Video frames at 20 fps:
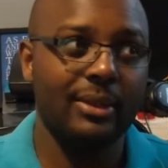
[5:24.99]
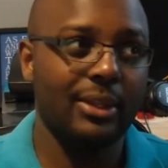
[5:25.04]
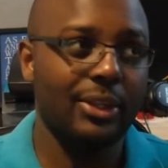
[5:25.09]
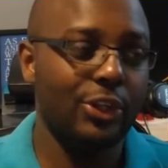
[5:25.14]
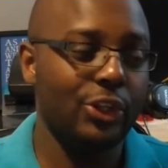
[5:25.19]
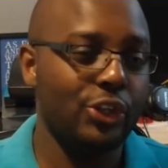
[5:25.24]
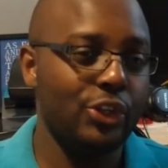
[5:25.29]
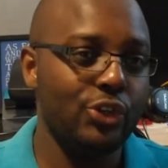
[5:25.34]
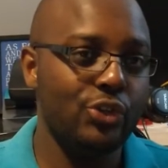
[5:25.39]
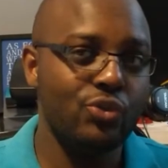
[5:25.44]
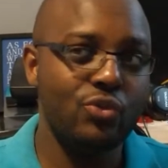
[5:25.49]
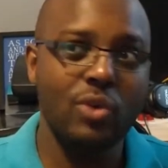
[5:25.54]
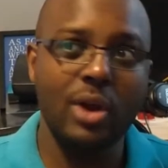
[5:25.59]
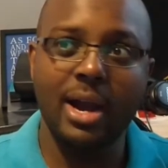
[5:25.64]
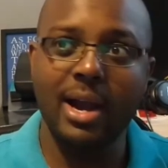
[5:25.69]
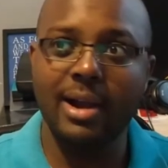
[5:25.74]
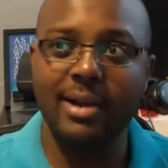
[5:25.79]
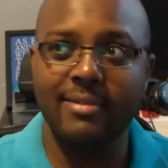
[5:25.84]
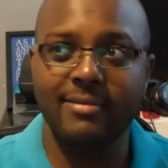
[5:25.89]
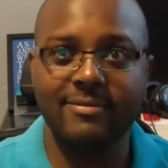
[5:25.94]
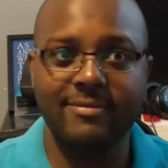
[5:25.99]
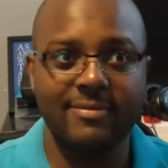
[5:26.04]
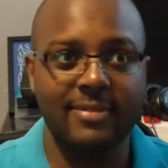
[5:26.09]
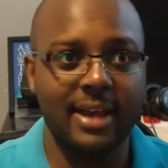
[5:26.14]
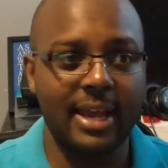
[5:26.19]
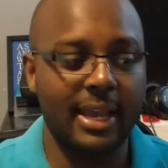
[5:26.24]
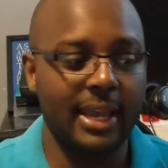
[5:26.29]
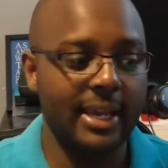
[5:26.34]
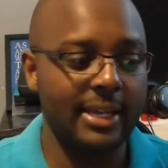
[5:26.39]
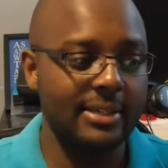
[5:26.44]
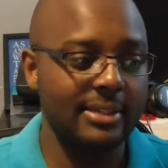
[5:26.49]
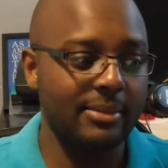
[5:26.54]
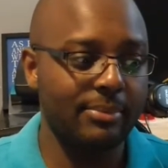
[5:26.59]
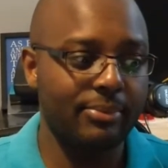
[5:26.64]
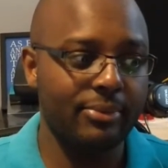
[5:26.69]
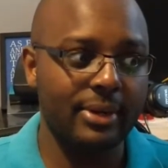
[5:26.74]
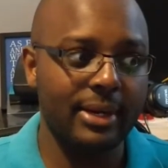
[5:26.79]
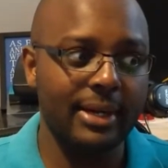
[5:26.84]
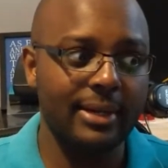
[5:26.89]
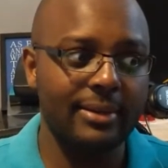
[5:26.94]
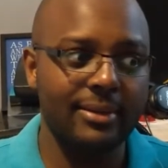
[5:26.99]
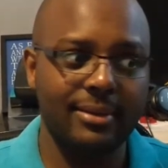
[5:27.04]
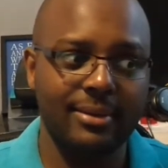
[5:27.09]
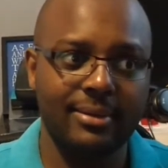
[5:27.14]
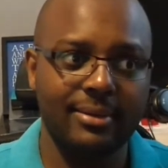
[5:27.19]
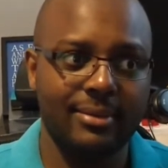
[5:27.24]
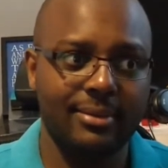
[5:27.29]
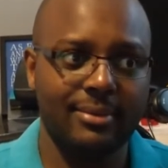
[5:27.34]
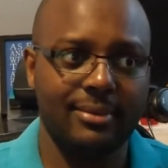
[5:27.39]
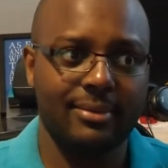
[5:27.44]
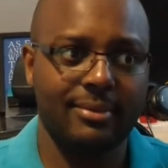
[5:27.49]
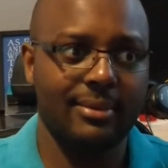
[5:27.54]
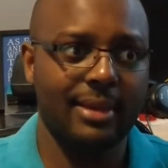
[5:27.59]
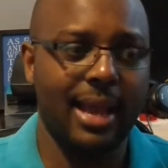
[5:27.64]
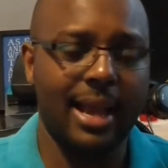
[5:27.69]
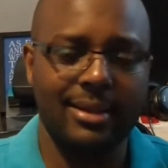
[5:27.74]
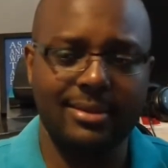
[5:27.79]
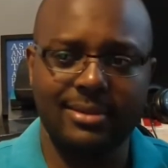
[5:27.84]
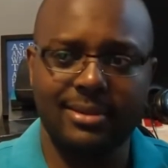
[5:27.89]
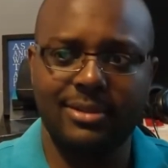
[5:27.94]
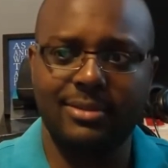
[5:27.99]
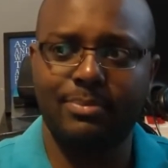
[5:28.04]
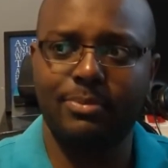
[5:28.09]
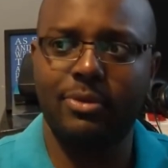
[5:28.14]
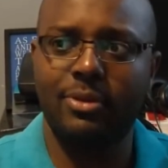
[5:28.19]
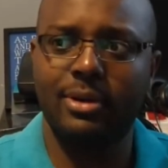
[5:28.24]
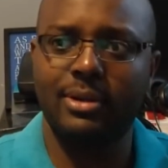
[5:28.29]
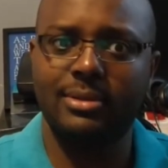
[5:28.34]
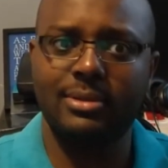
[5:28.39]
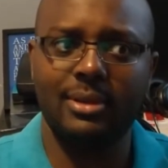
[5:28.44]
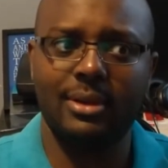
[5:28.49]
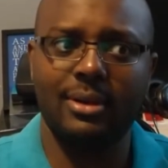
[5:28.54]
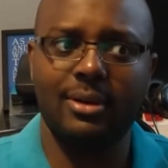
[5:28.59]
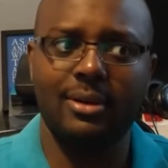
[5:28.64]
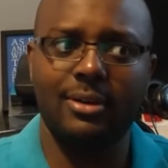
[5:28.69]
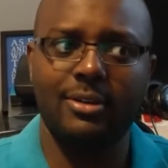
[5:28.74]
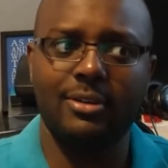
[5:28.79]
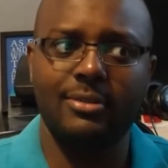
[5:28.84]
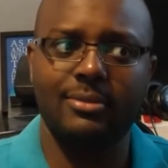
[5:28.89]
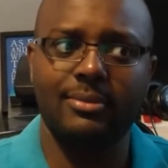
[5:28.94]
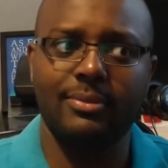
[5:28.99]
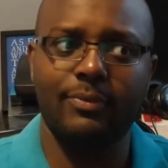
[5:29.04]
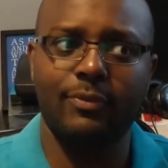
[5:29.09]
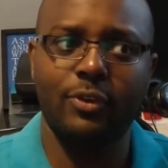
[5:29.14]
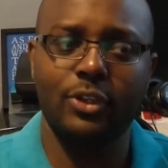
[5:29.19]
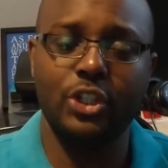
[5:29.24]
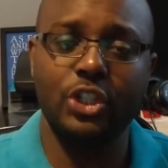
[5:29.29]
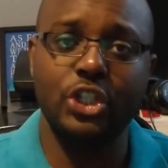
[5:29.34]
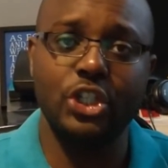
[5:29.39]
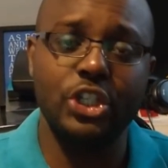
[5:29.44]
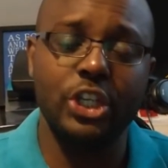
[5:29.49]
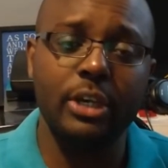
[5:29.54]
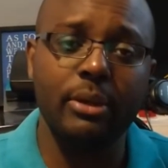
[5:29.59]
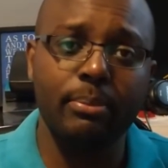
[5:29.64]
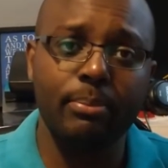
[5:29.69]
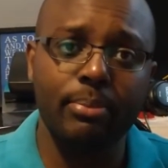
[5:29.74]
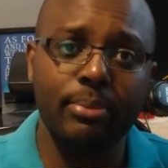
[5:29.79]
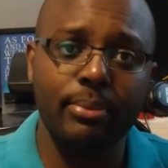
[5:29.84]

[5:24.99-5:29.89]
you have enterprise access points at home for cheap.